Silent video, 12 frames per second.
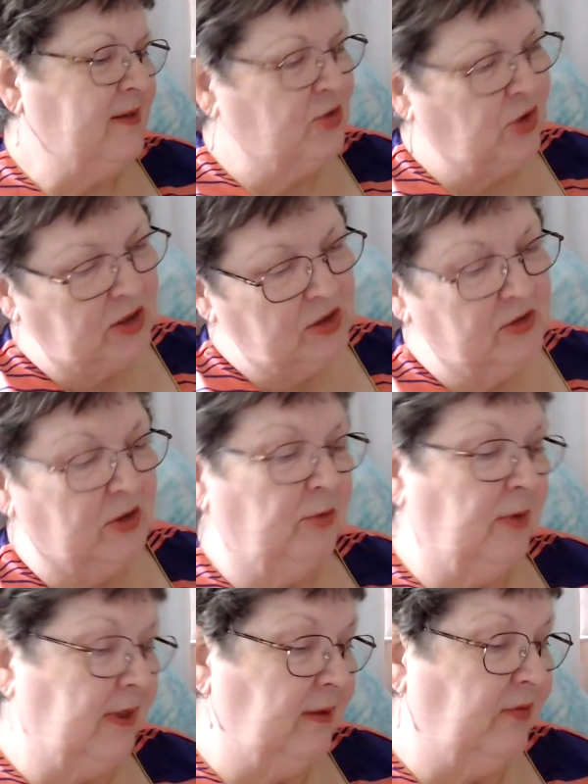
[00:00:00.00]
Instructions are
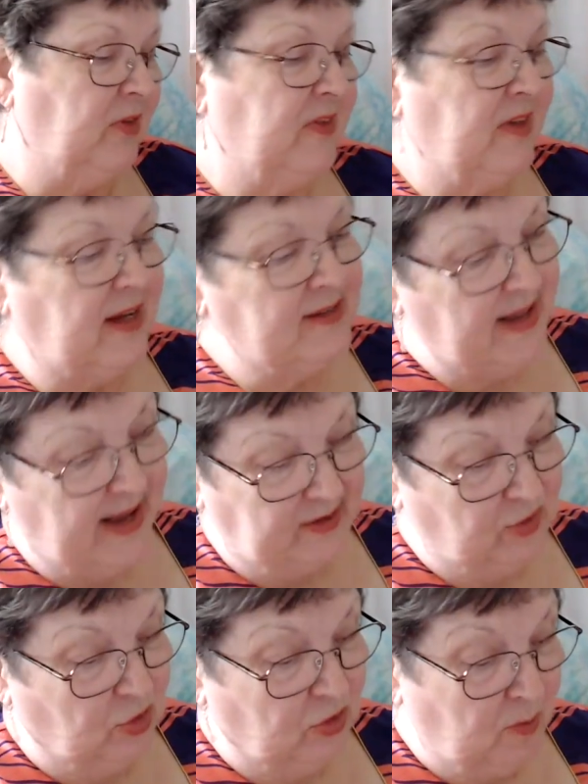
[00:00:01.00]
written for size
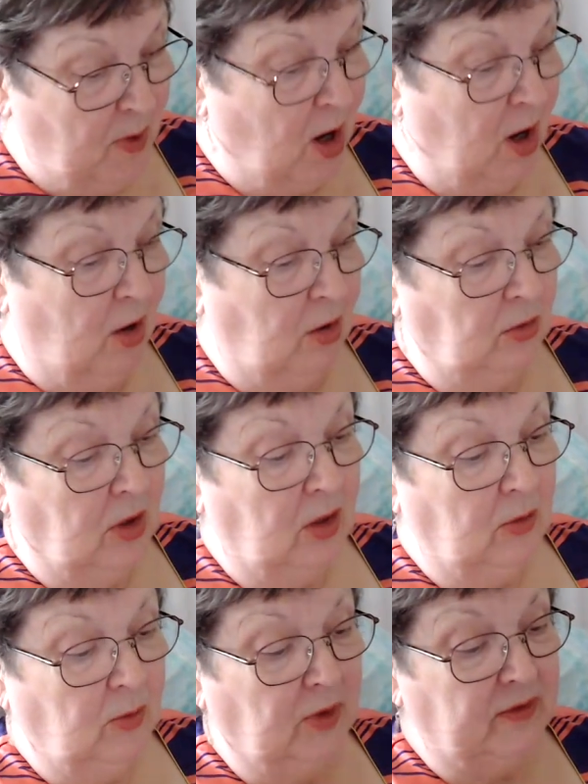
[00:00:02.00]
extra small
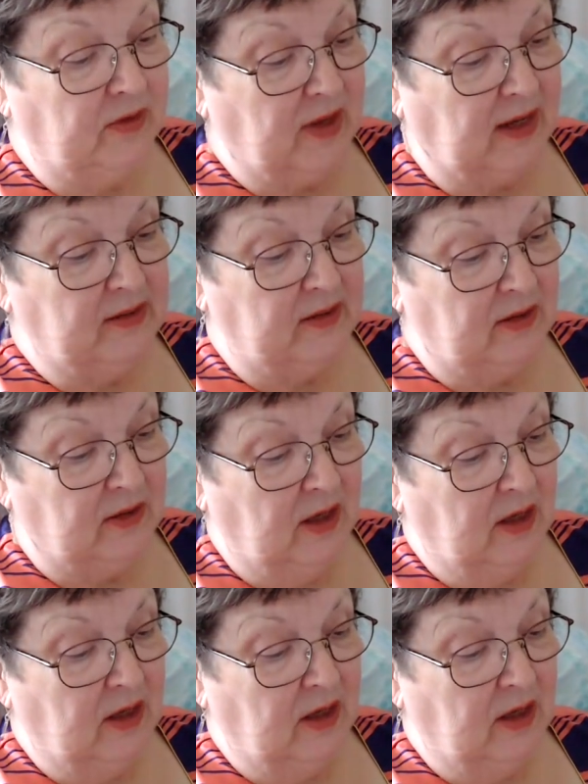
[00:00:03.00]
with size